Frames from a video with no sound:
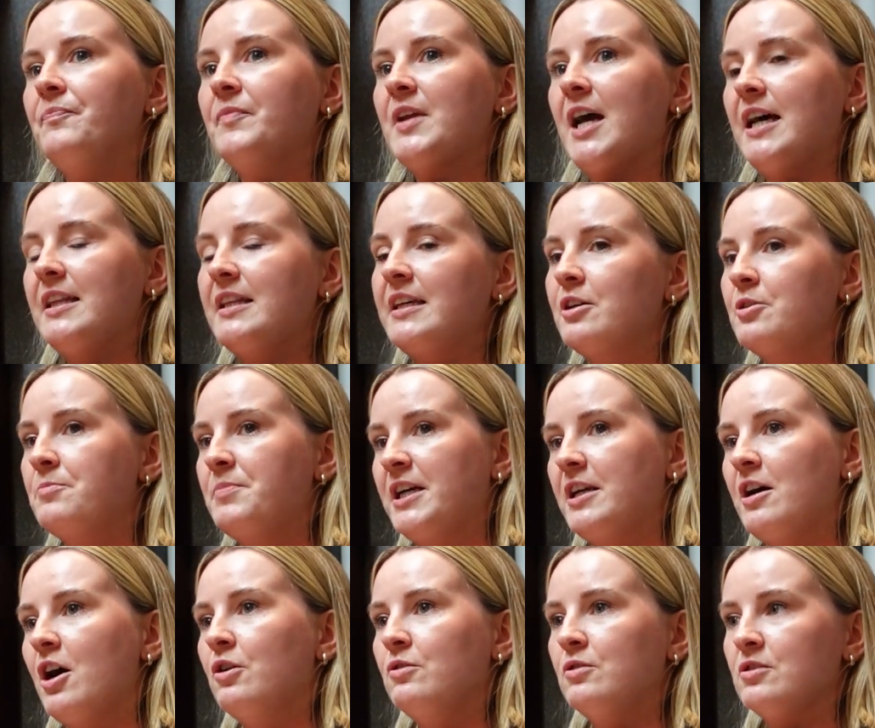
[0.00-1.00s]
a little bit
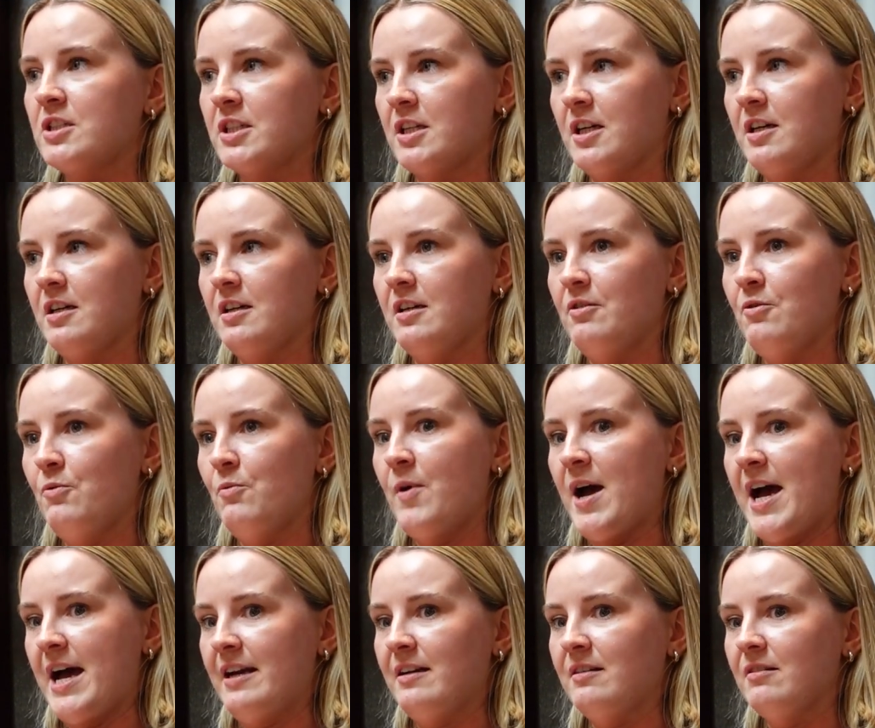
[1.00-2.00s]
older
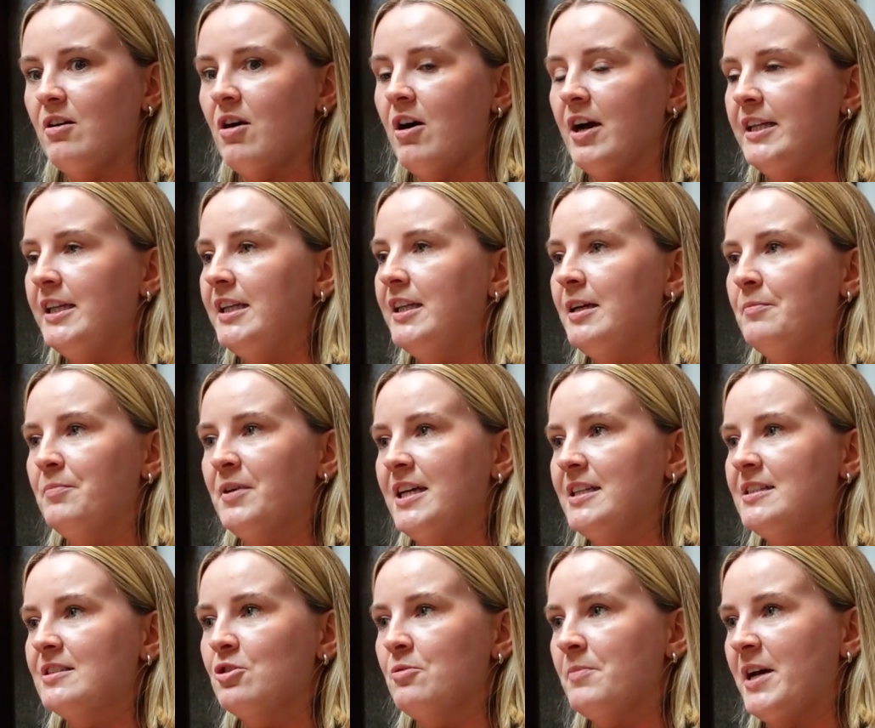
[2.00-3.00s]
when Kylie lip
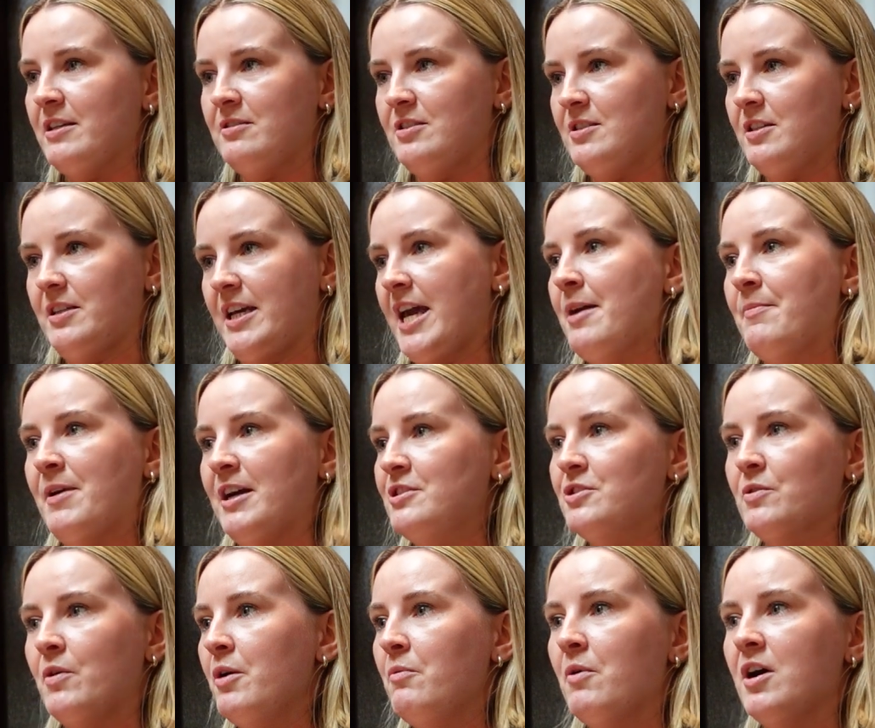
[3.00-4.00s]
kits came out,
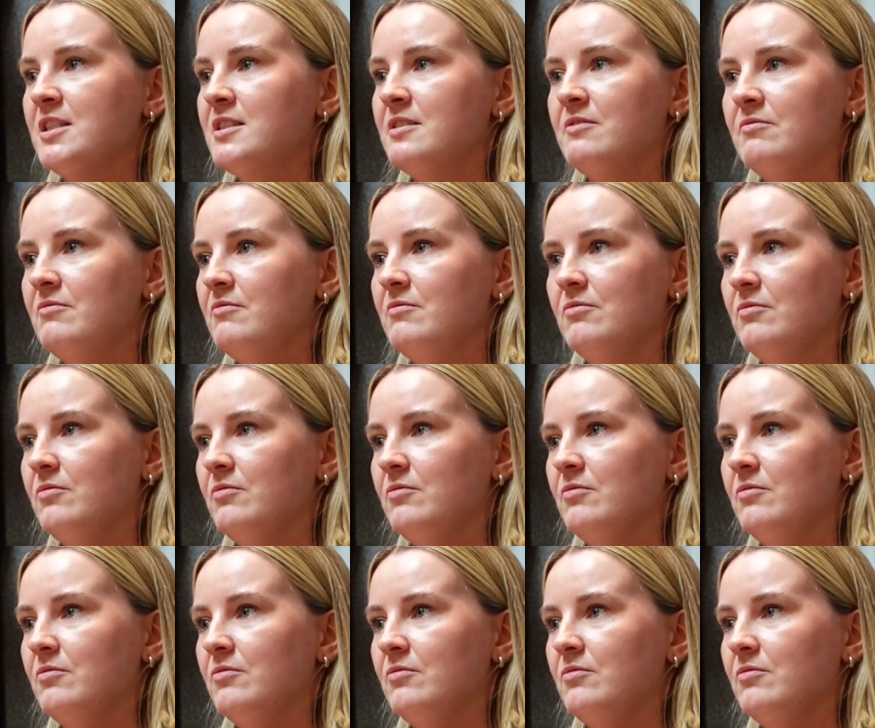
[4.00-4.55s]
so I wasn't.